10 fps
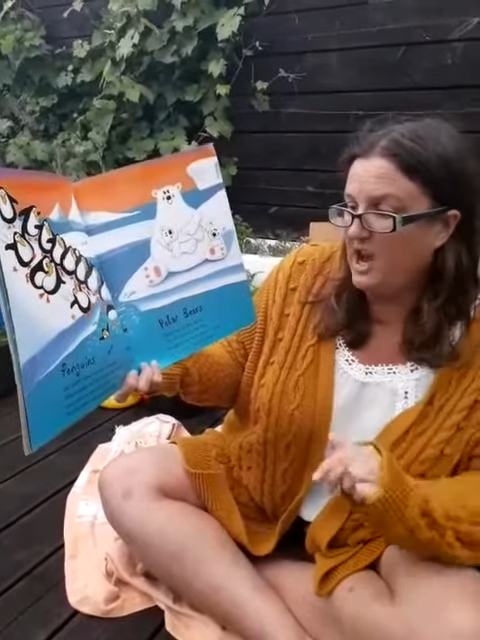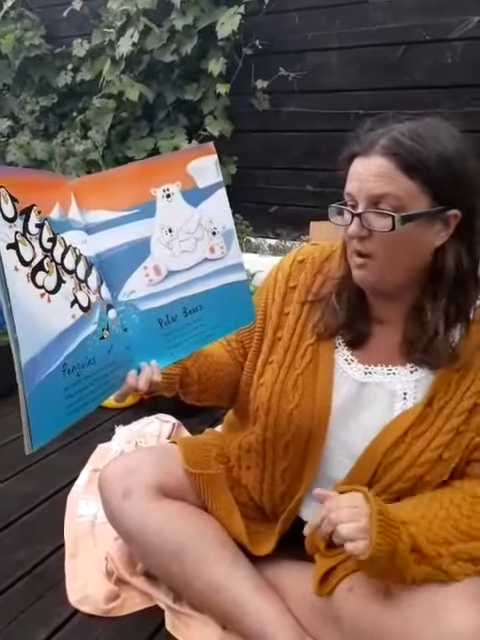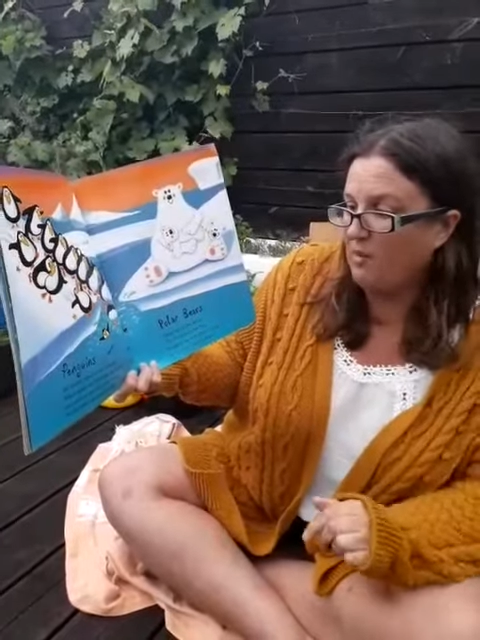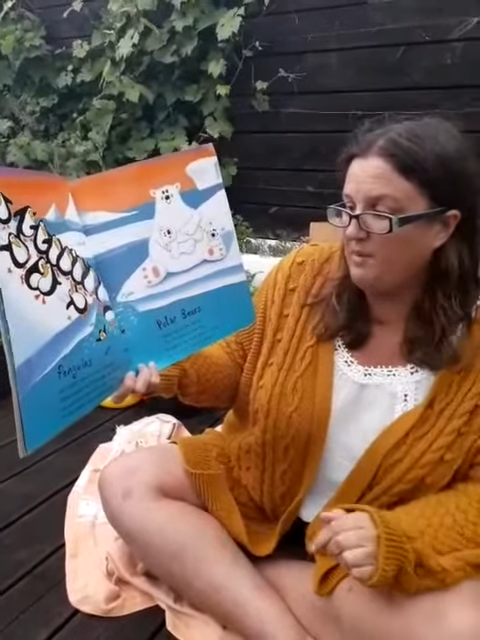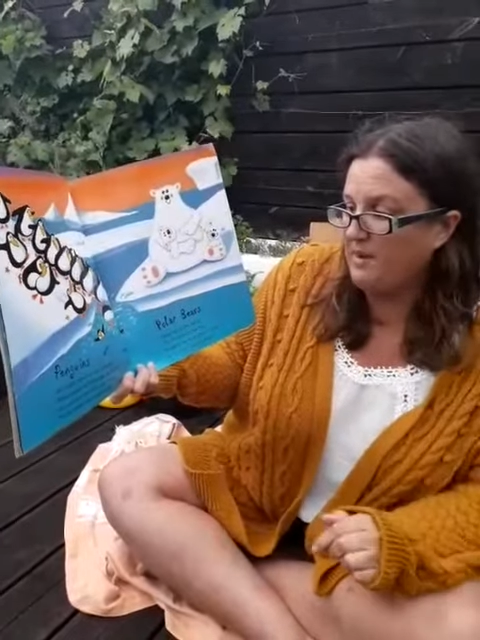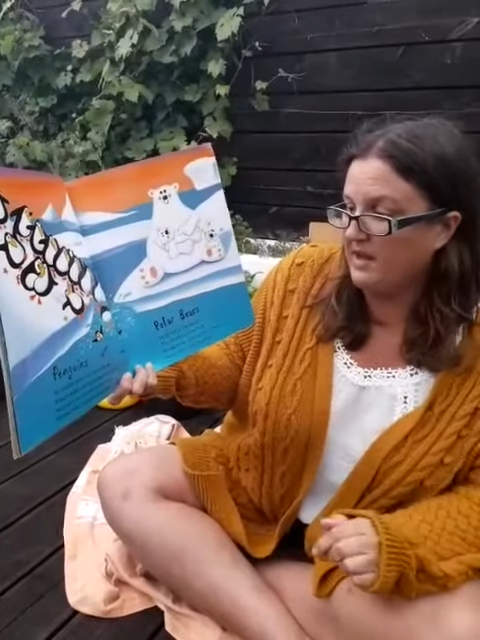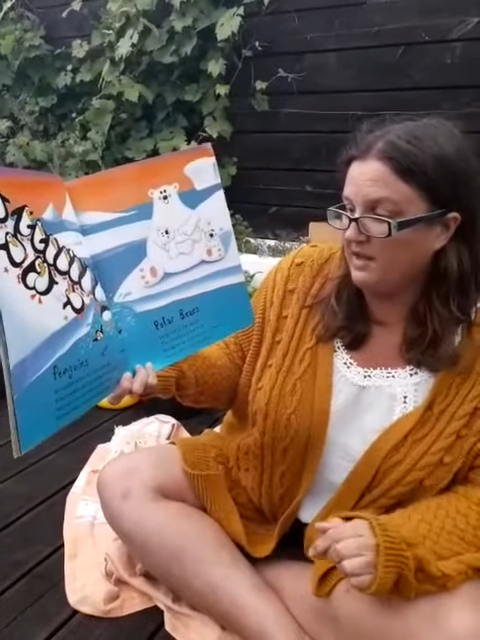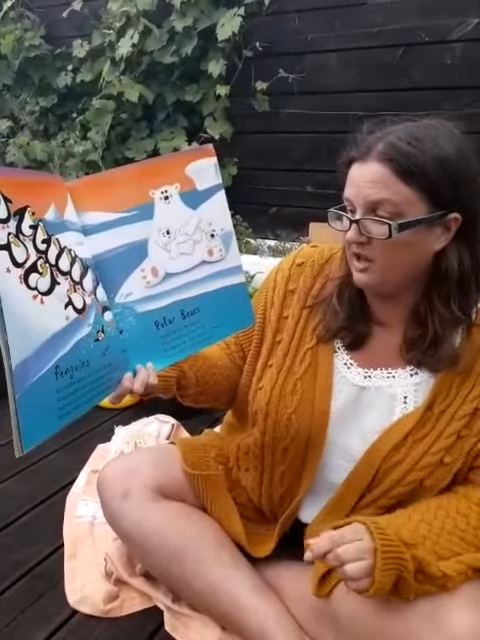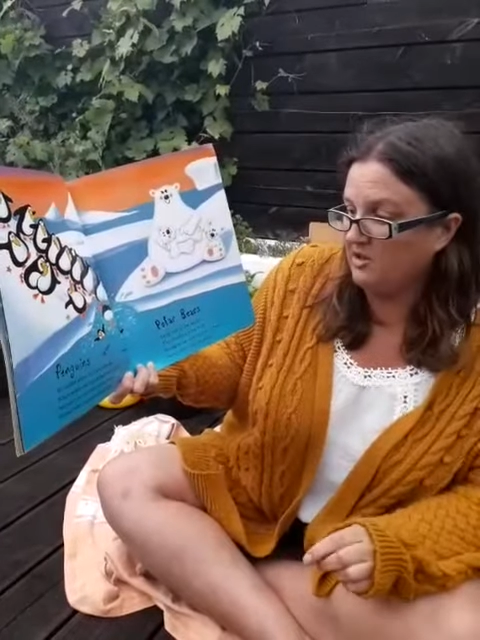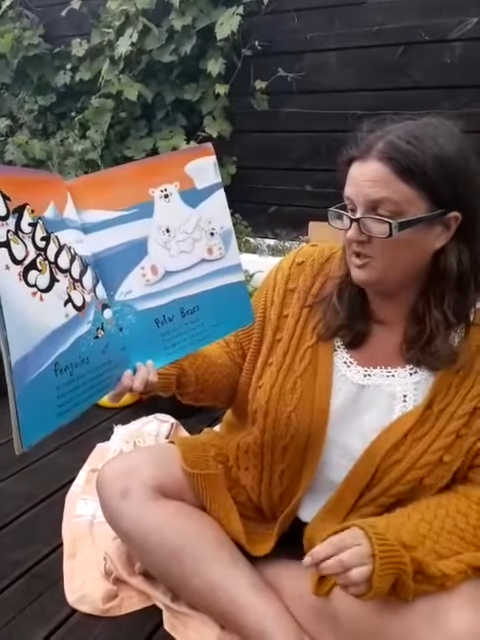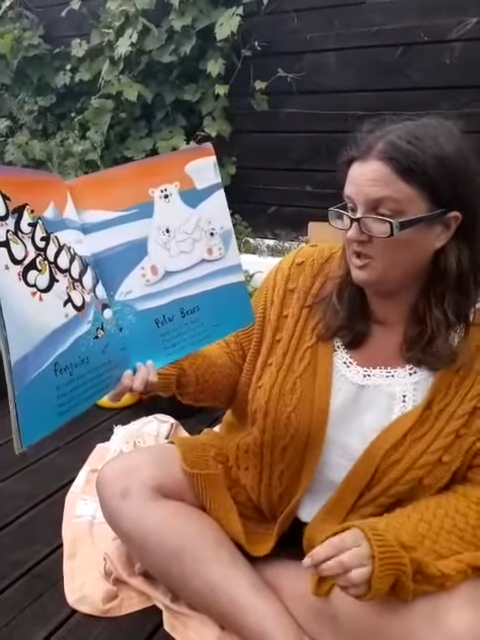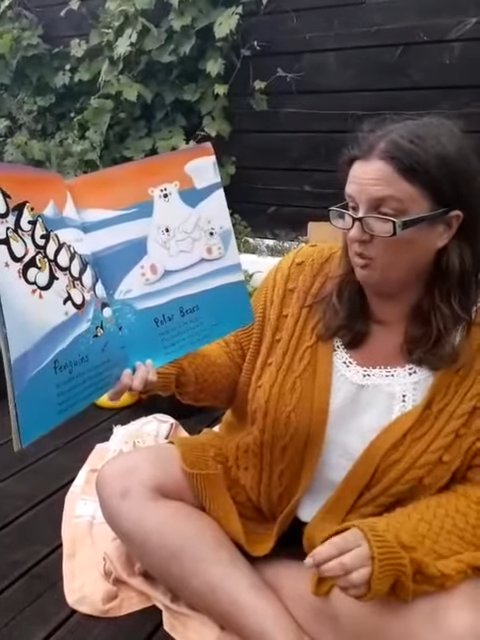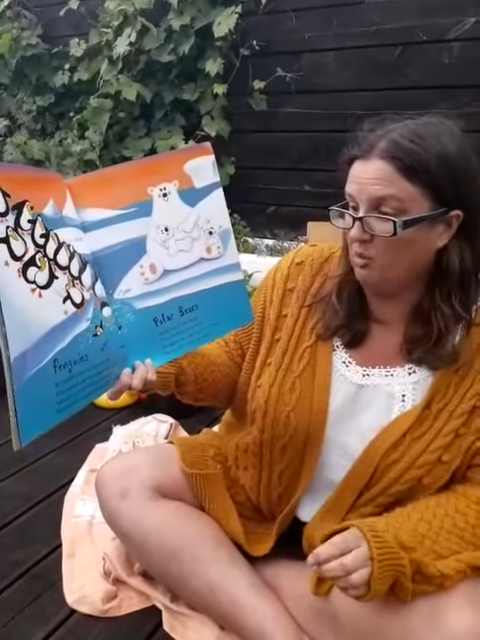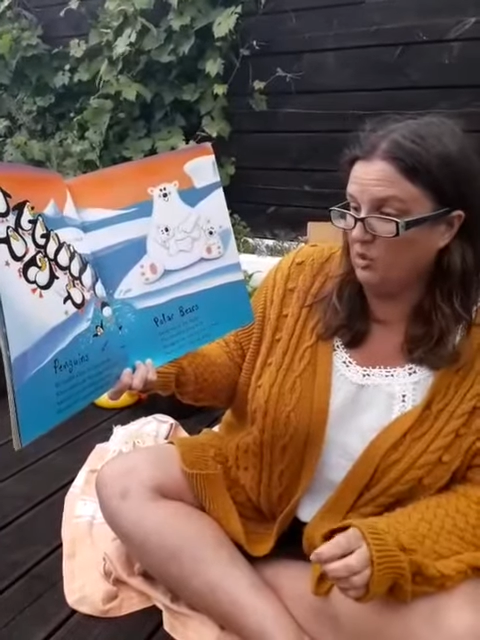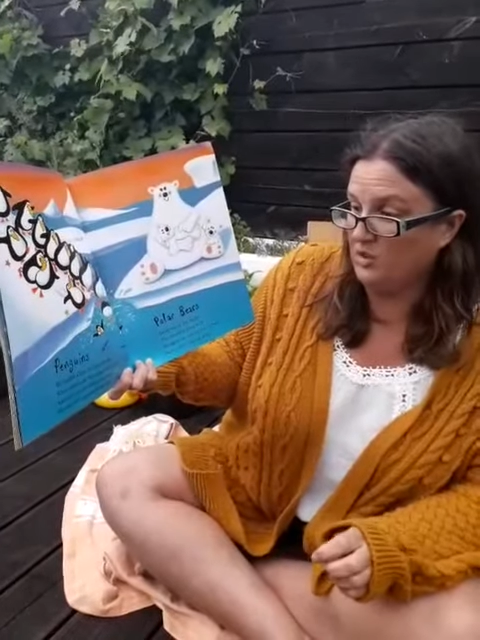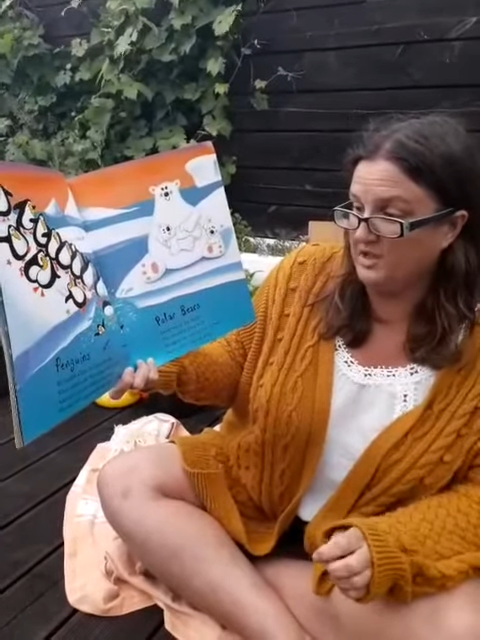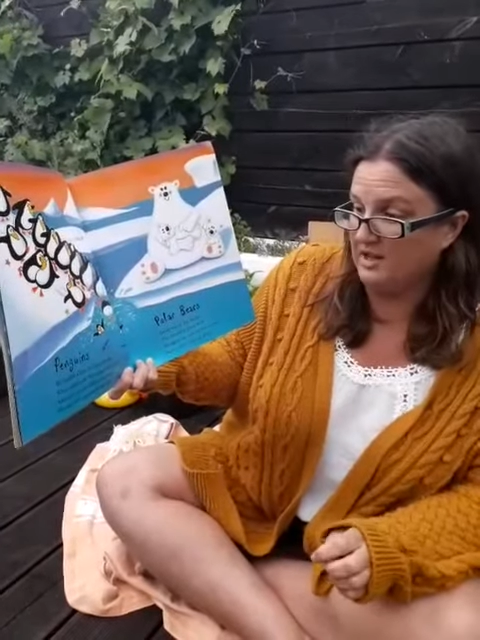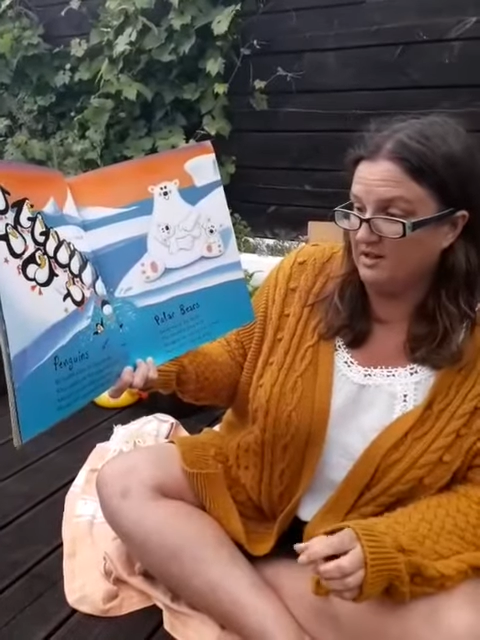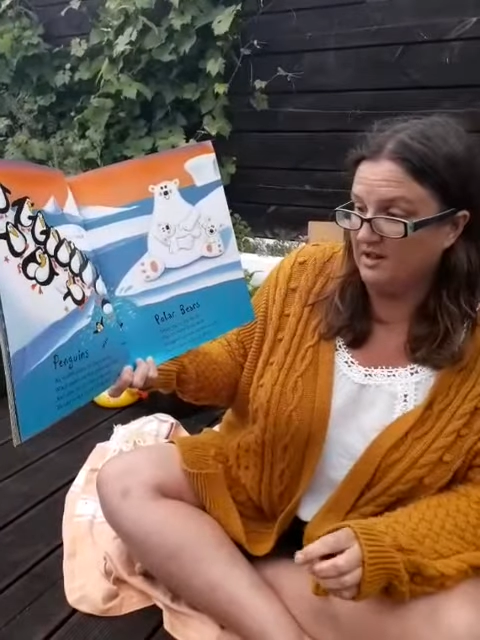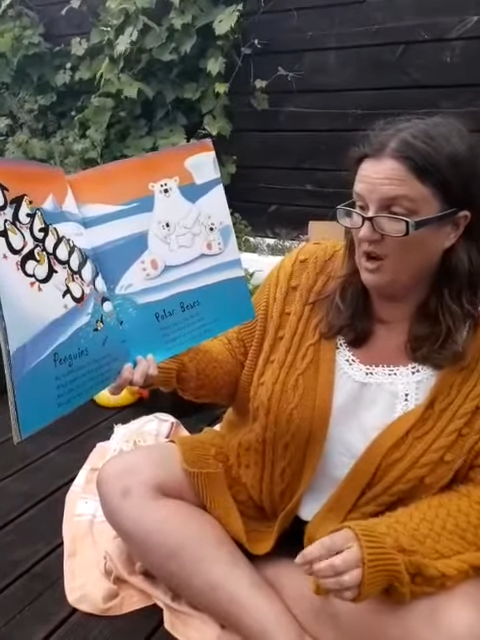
and when we get close to the water,